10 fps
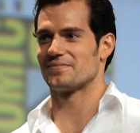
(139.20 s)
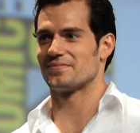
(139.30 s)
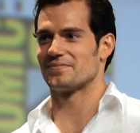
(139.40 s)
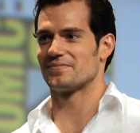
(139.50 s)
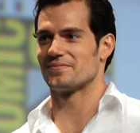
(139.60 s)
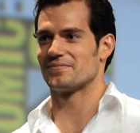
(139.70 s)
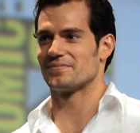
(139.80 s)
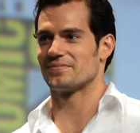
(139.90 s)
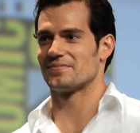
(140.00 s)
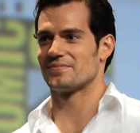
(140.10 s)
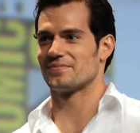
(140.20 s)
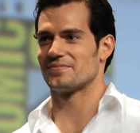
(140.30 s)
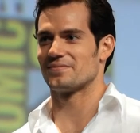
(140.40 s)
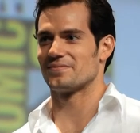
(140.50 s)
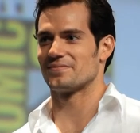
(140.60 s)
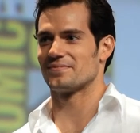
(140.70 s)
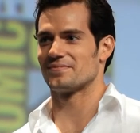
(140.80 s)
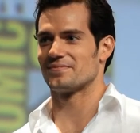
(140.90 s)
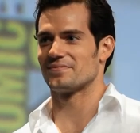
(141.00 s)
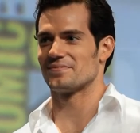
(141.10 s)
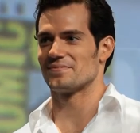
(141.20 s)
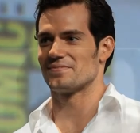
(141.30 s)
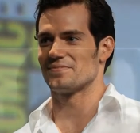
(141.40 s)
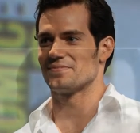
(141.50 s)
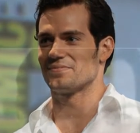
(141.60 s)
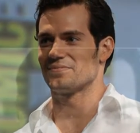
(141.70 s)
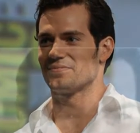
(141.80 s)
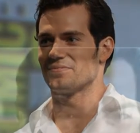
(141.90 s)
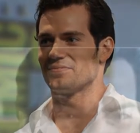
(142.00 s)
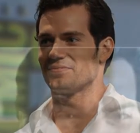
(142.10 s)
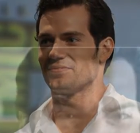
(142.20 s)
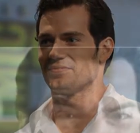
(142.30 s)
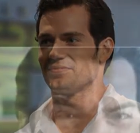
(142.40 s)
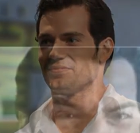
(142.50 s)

Nobody speaks.